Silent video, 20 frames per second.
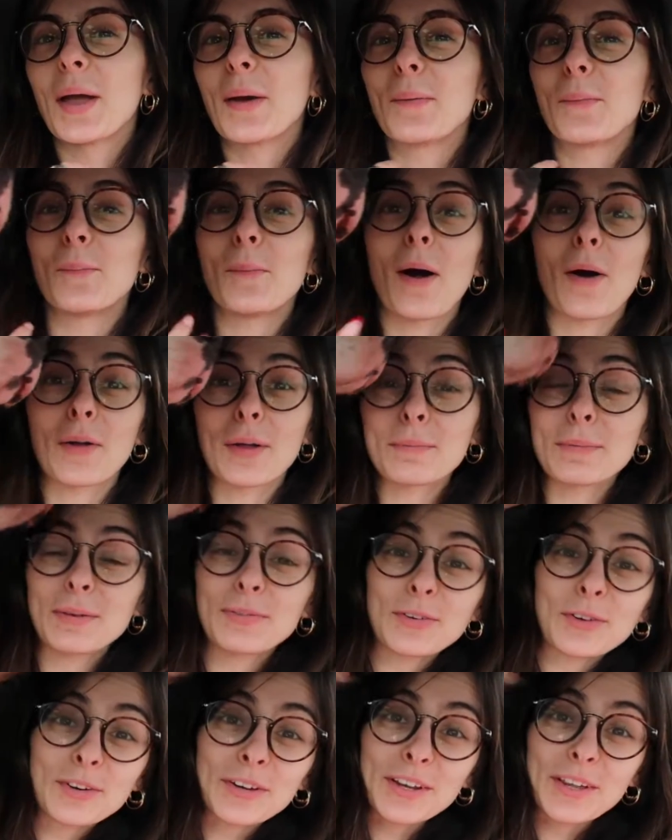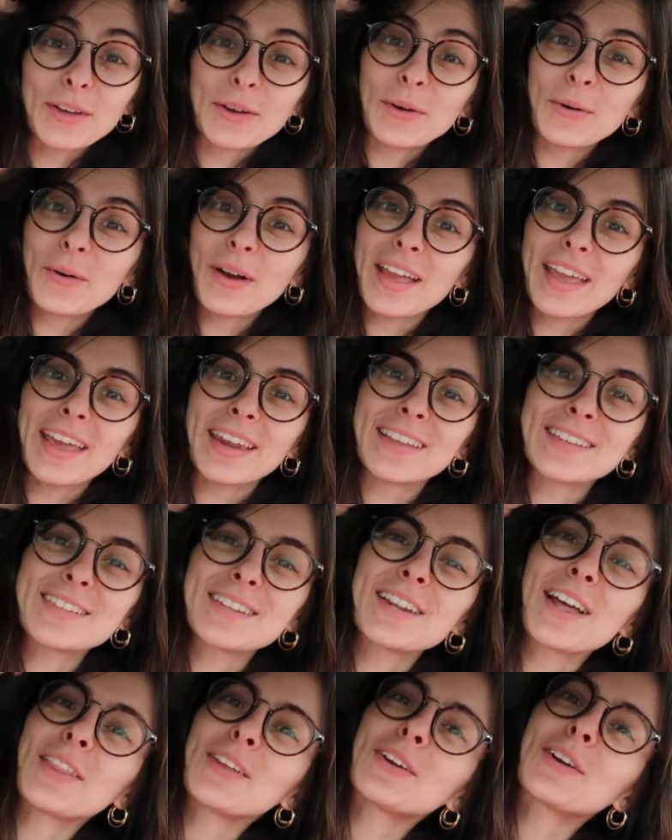Welcome if you're new. It is
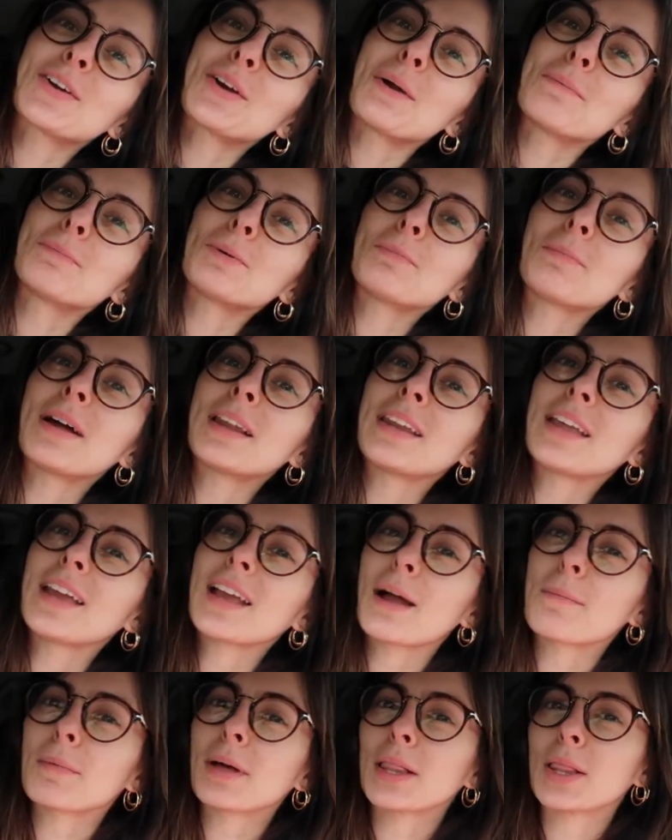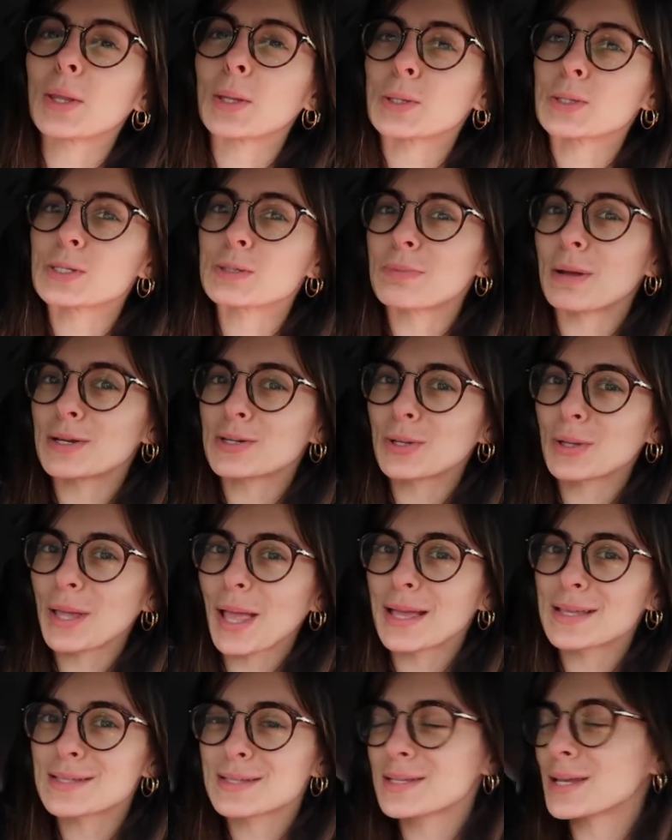another Crumbl Monday. got my little special
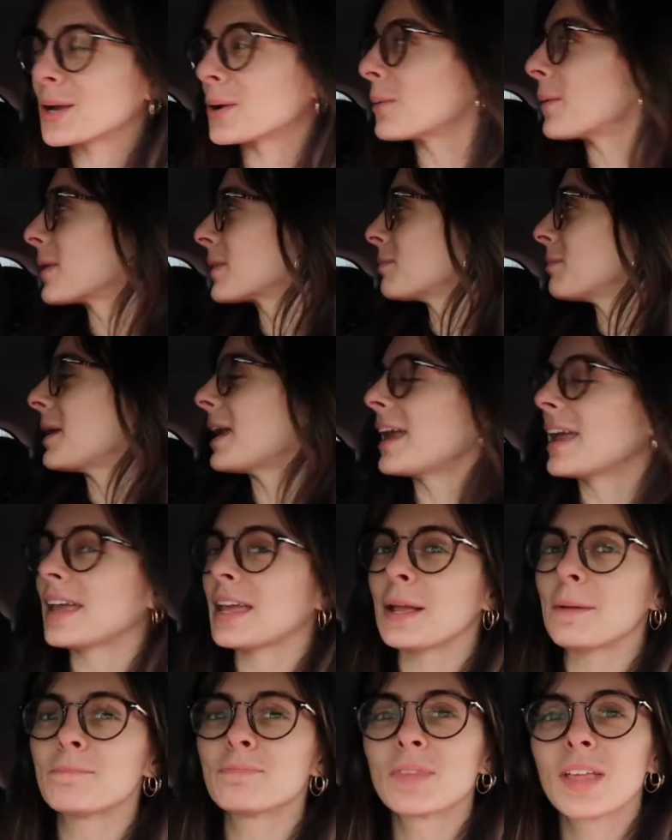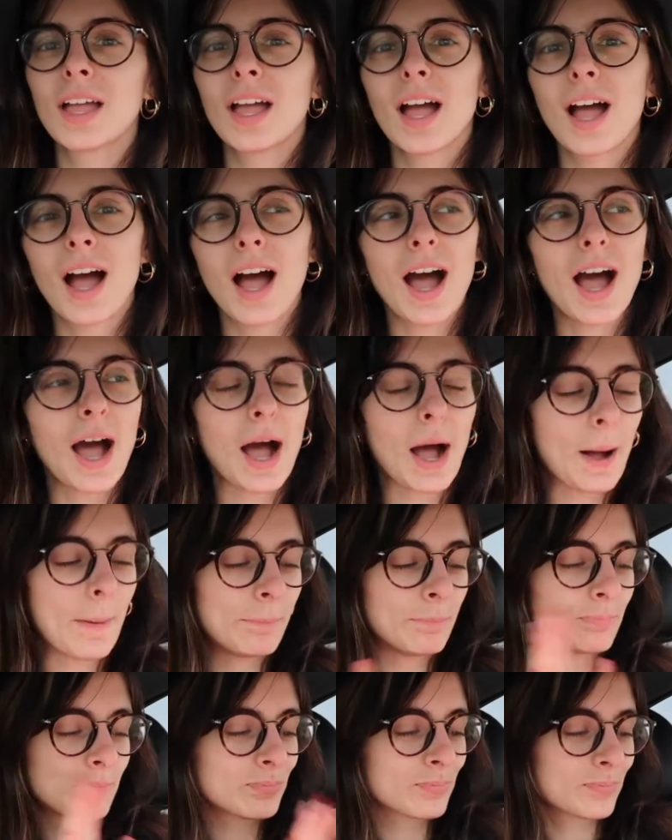guests here with me.
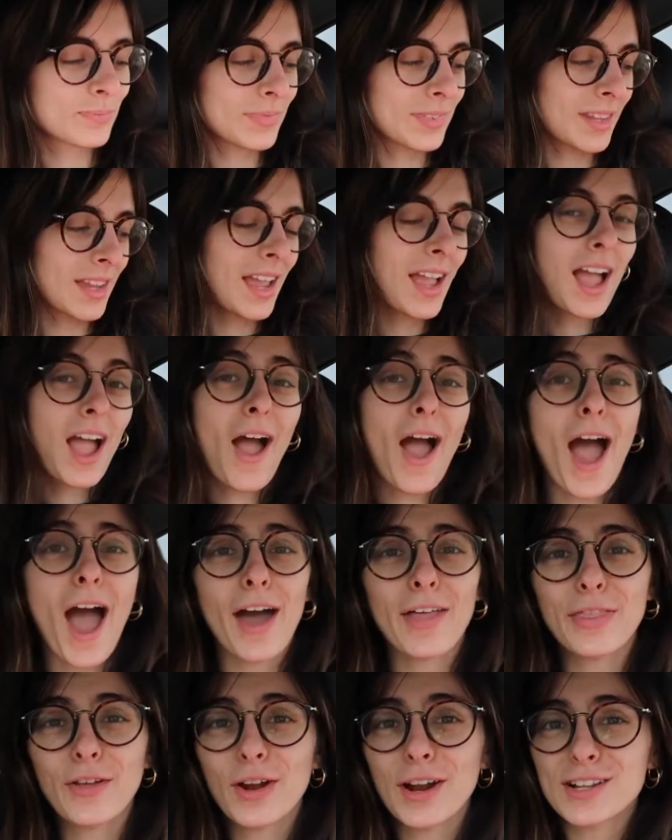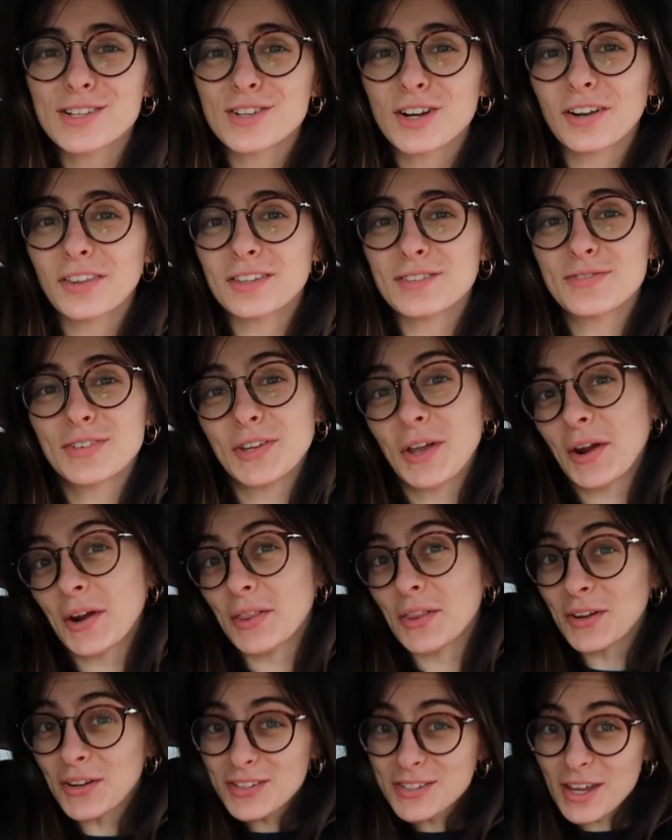Um, I thought I'd start this video out a
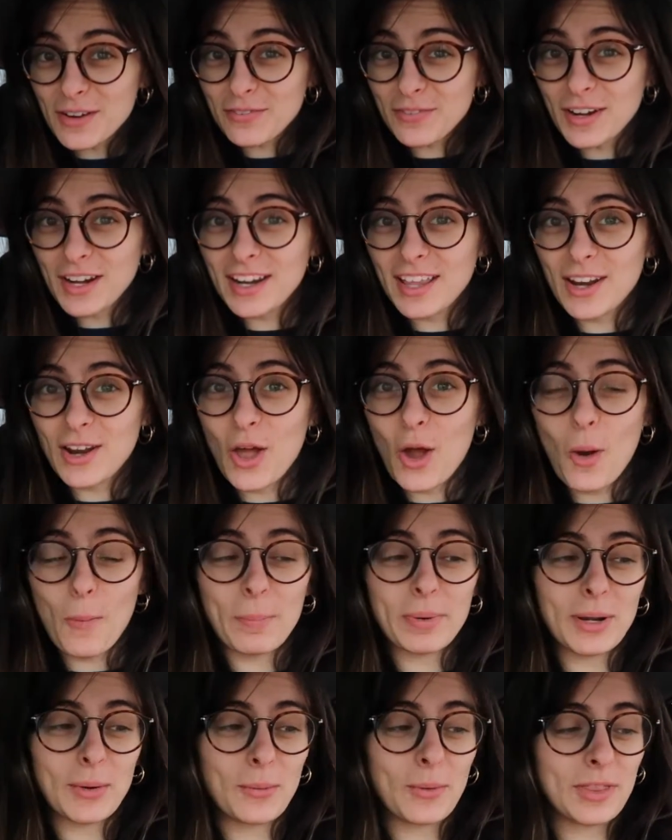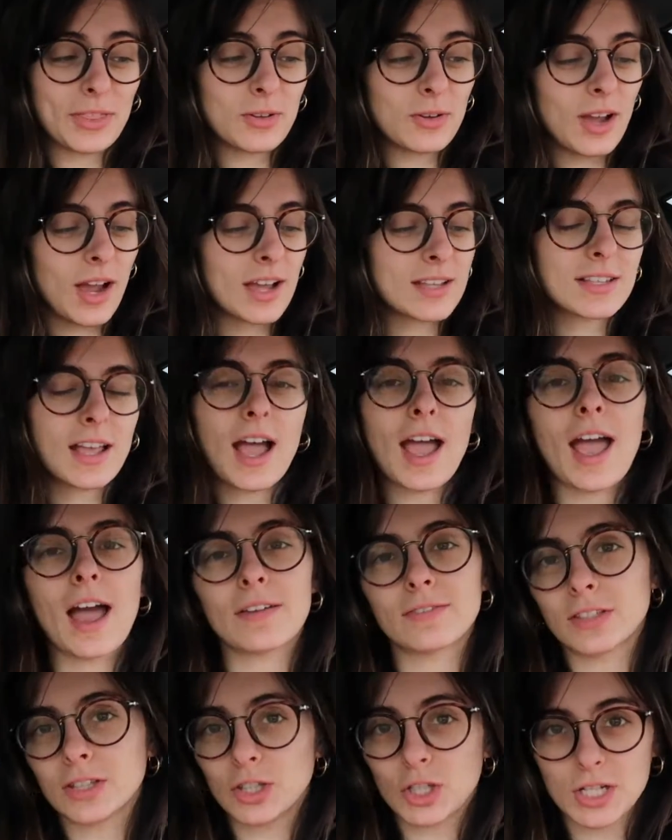little different and open it with you guys. I
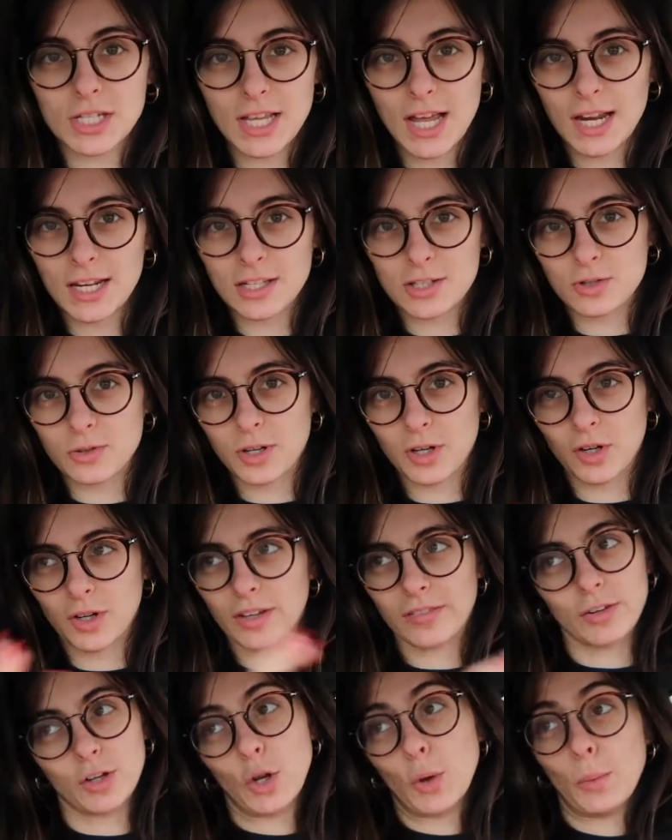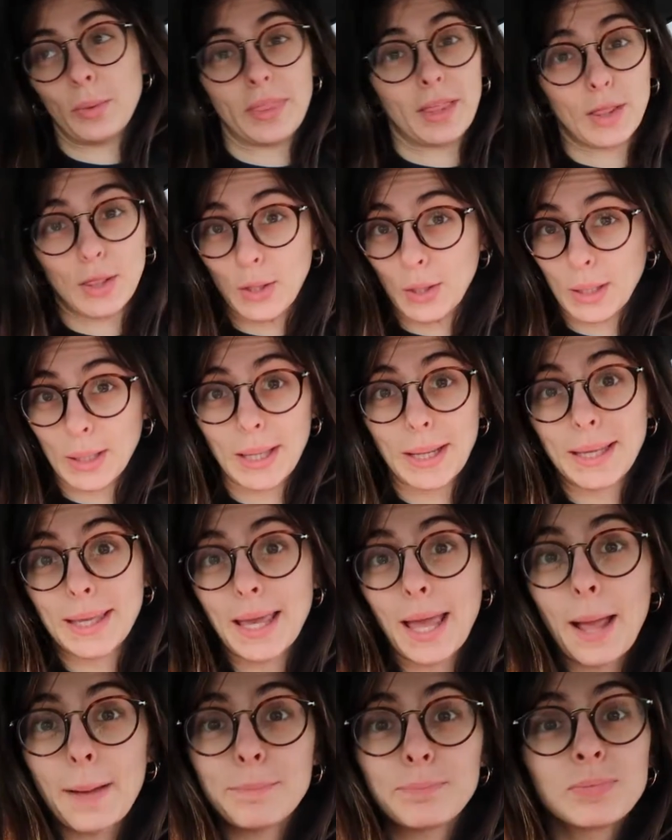haven't looked at it, so I don't even know what they look like
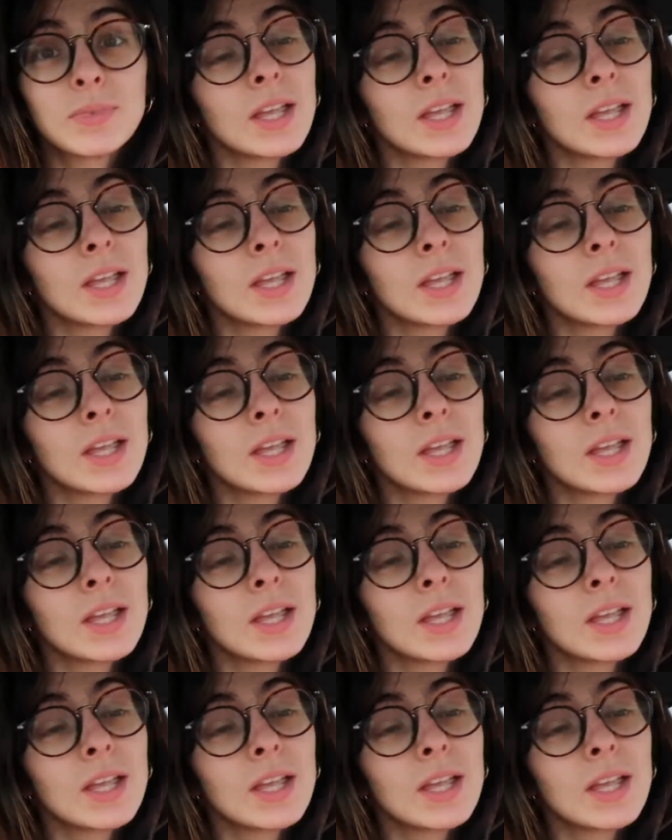yet.